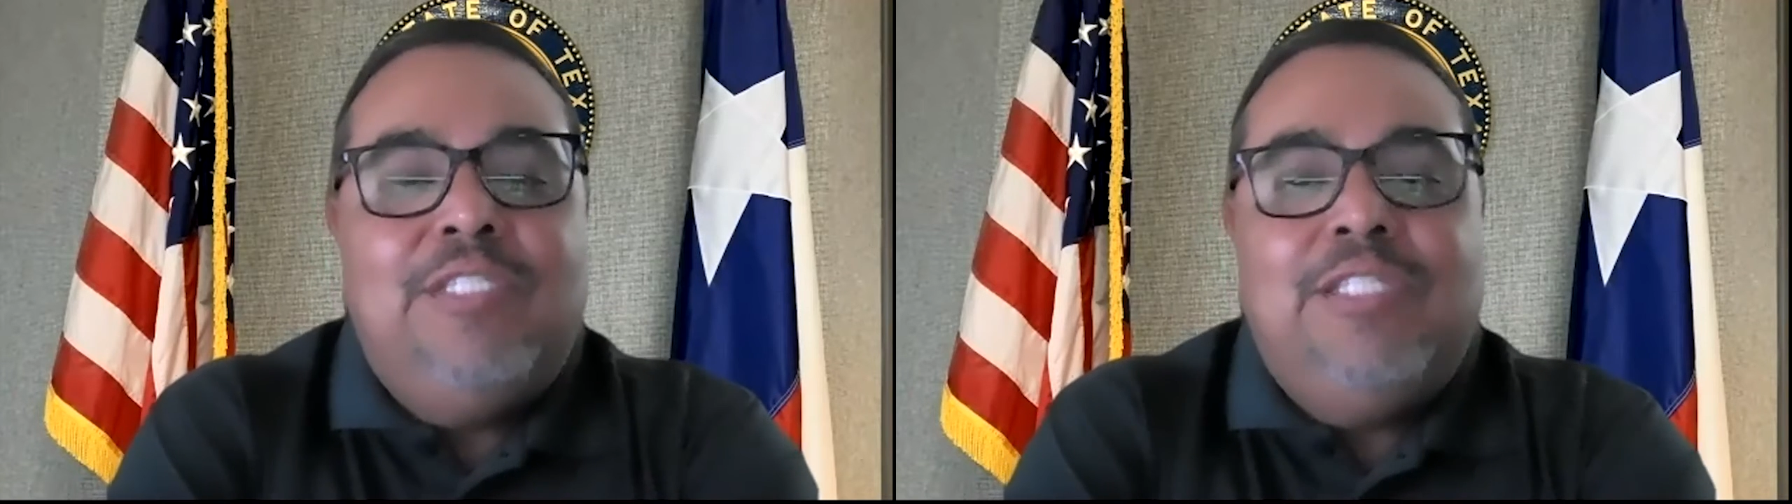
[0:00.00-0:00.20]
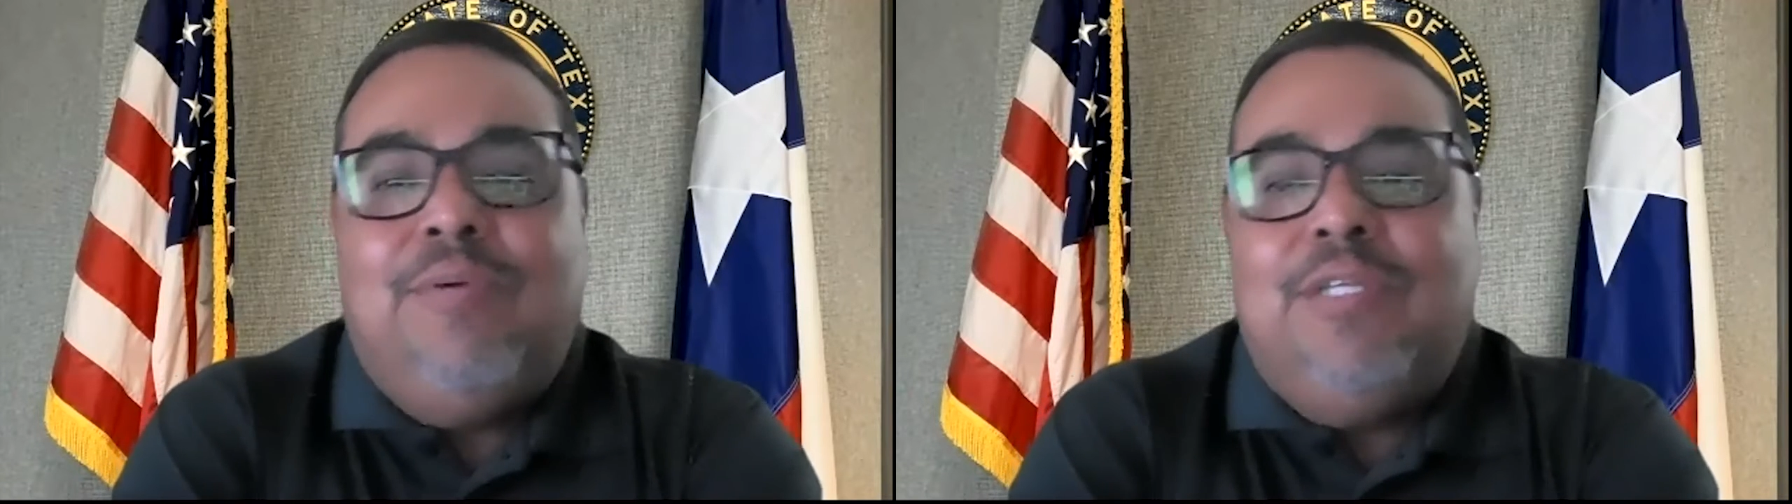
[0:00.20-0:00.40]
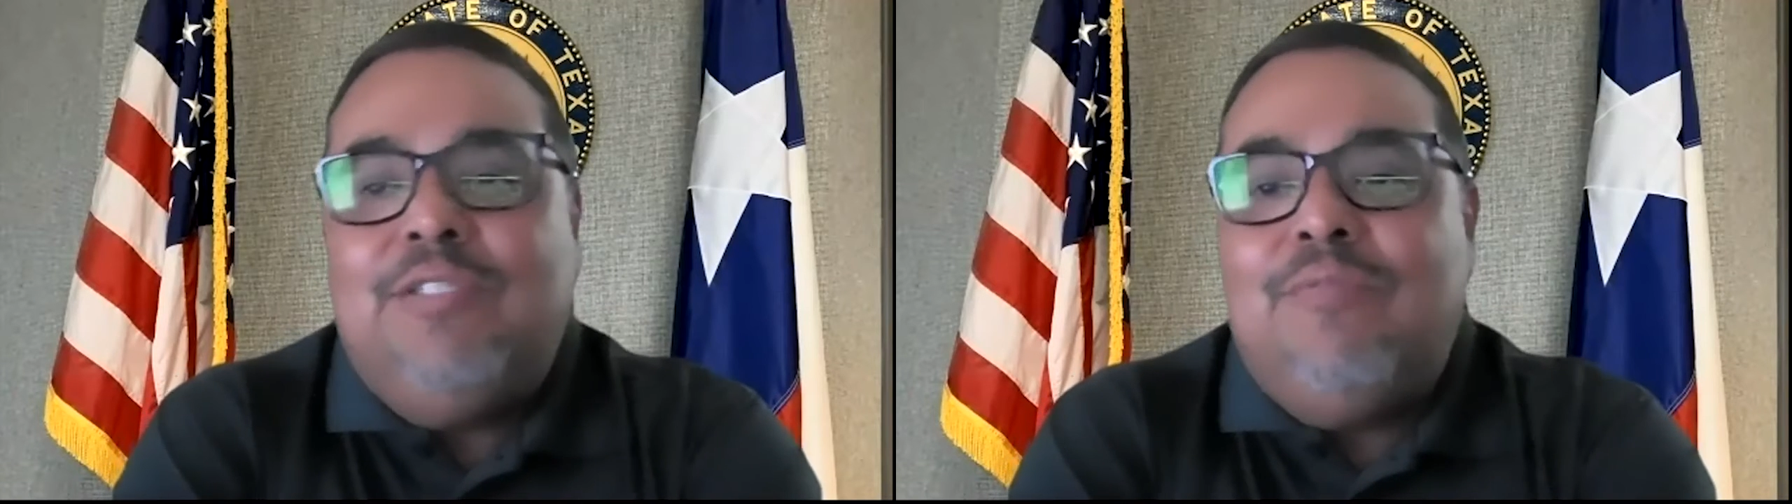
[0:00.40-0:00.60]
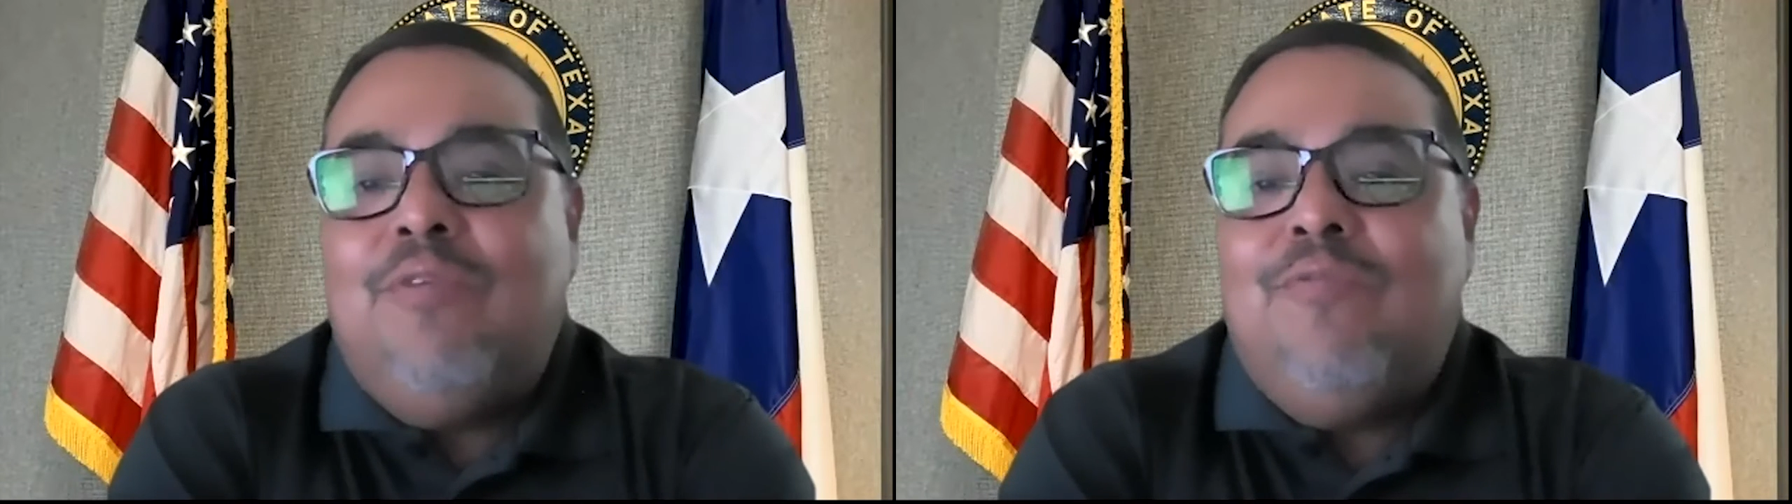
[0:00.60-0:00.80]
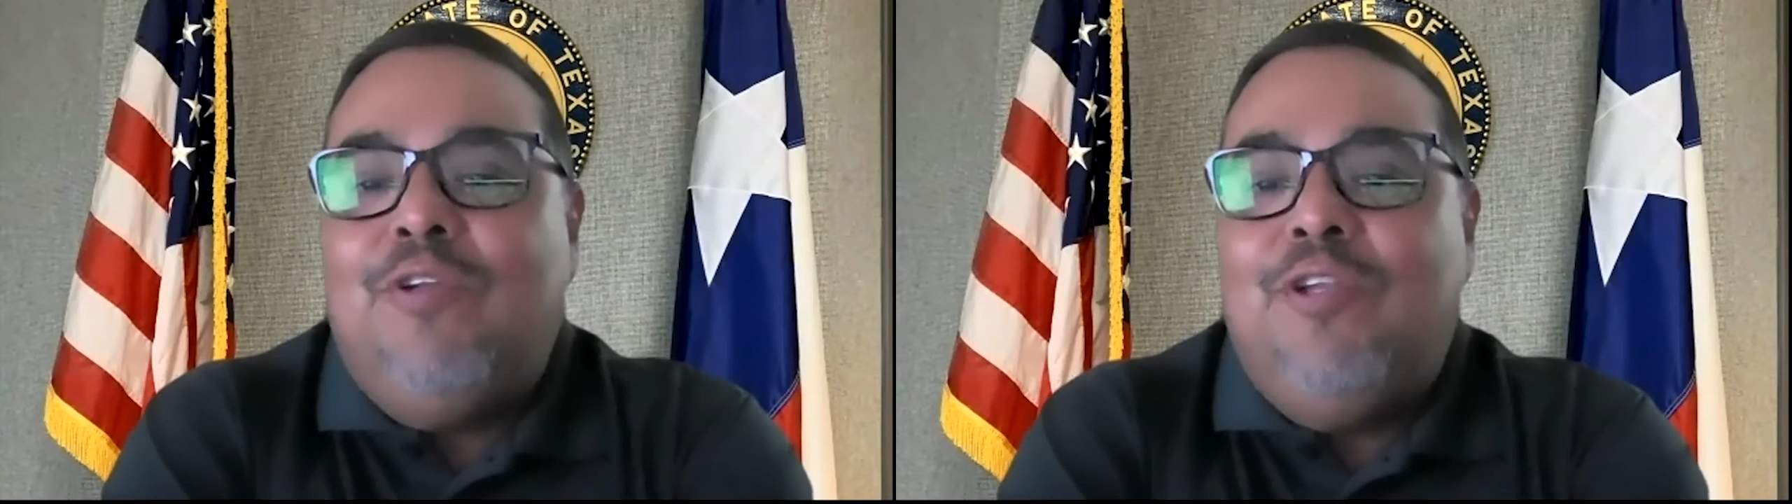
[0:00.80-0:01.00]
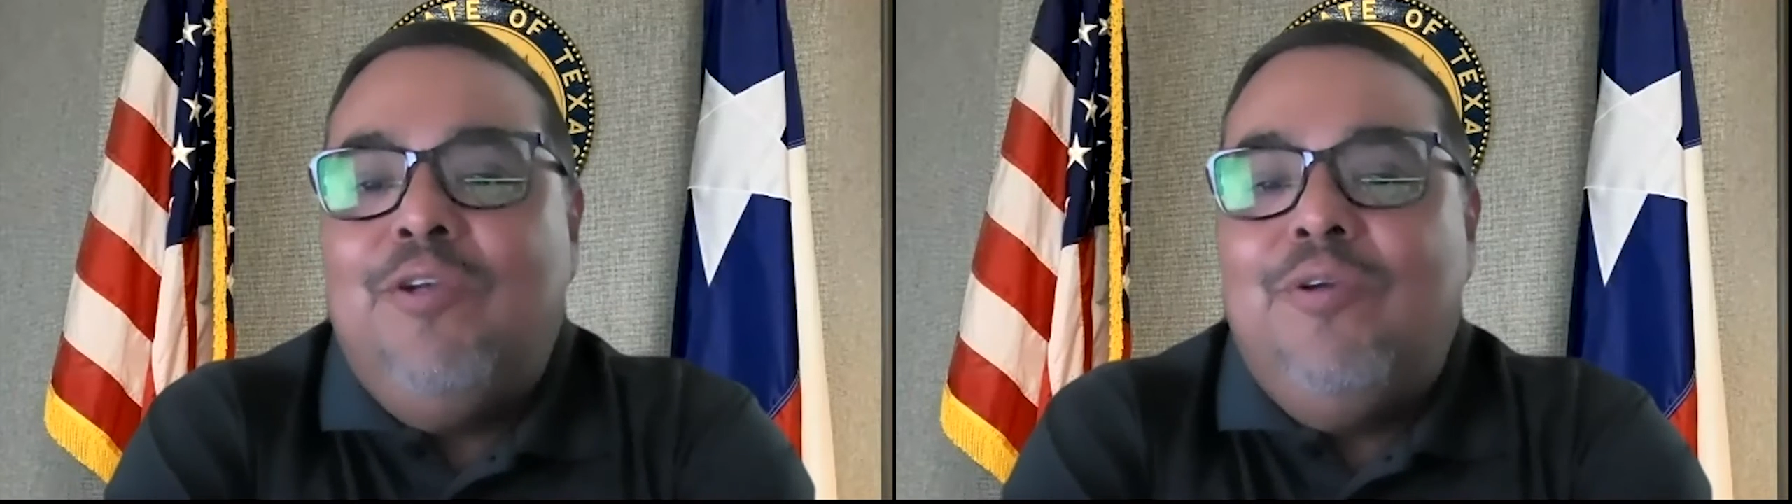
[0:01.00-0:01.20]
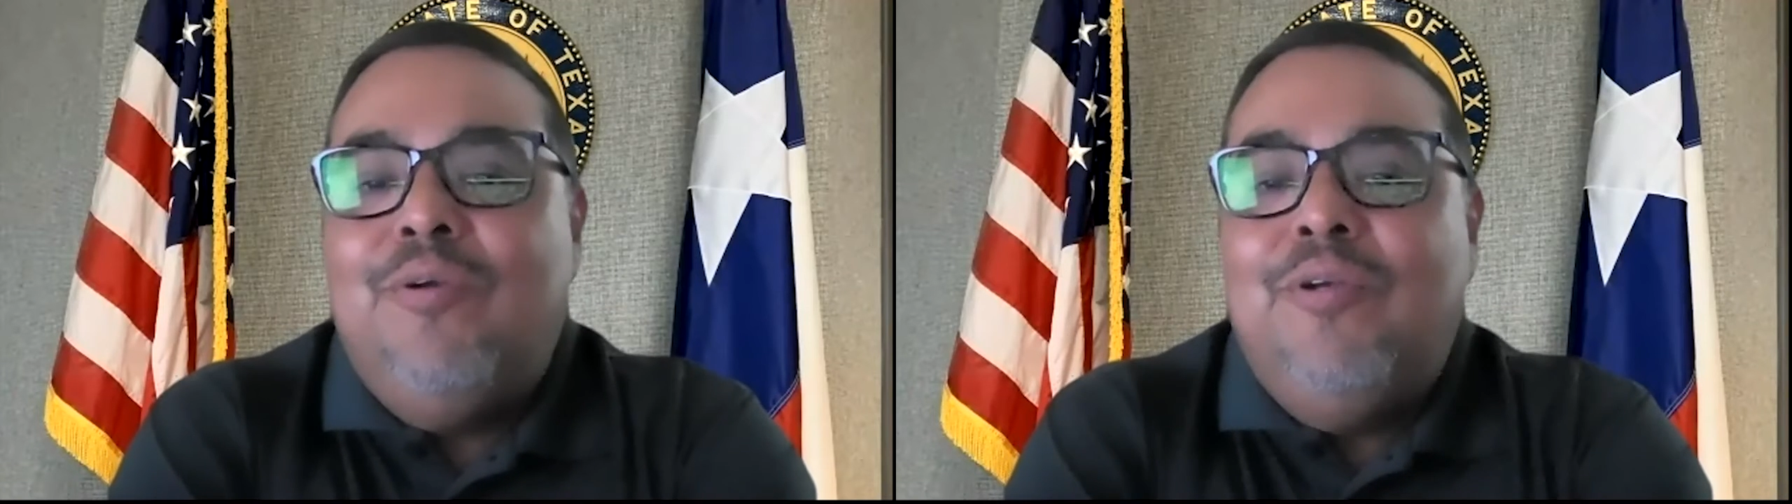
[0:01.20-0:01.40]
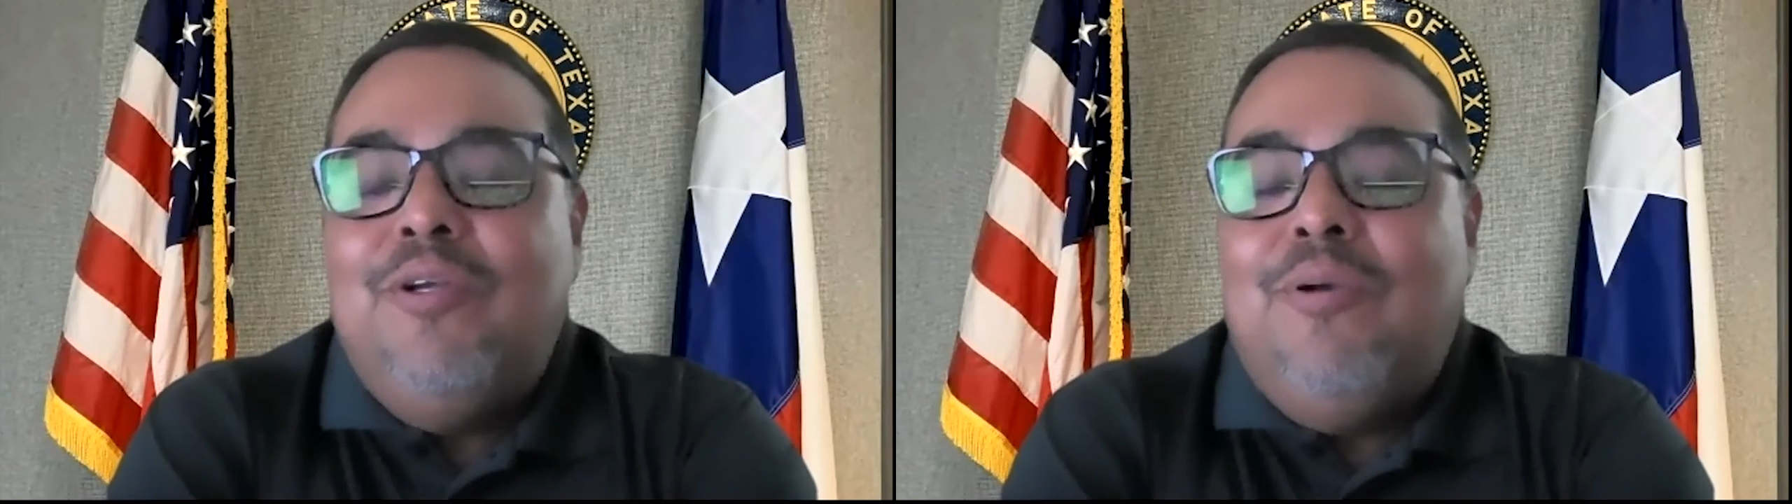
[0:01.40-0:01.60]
she wants to vote for you,